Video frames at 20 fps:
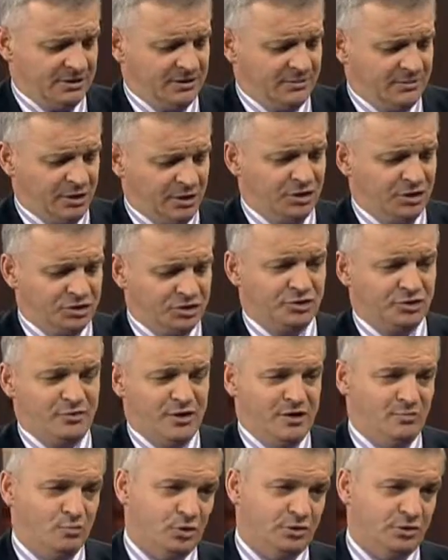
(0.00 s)
The big issues
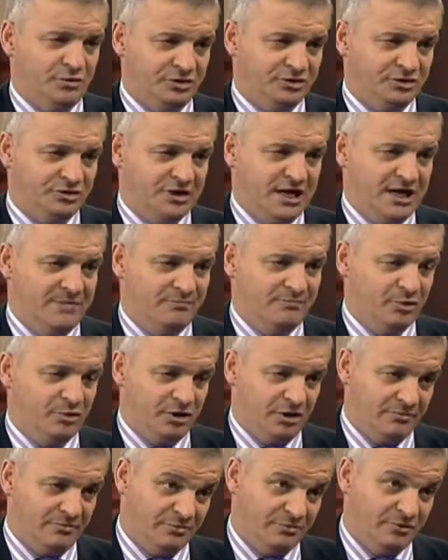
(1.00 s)
around water is,
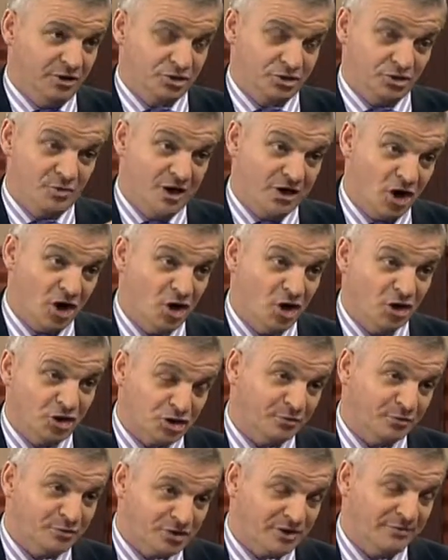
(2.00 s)
the issue around
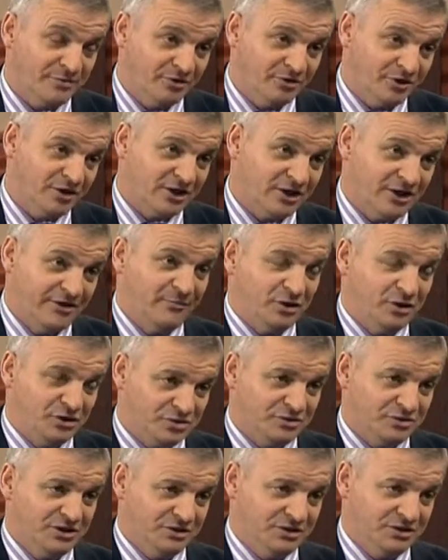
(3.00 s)
ownership is something that the
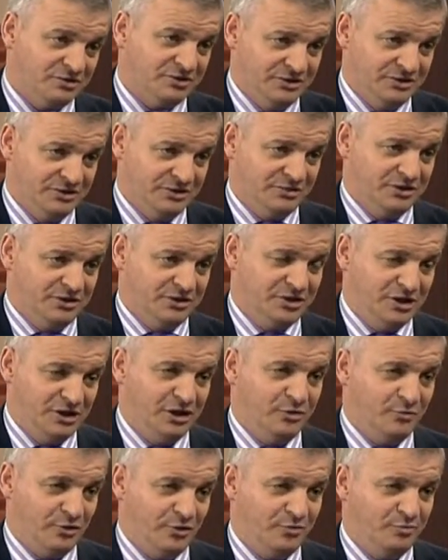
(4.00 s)
government is
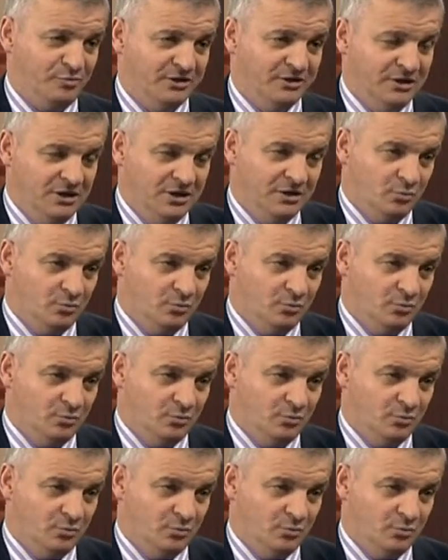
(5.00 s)
dealing with, but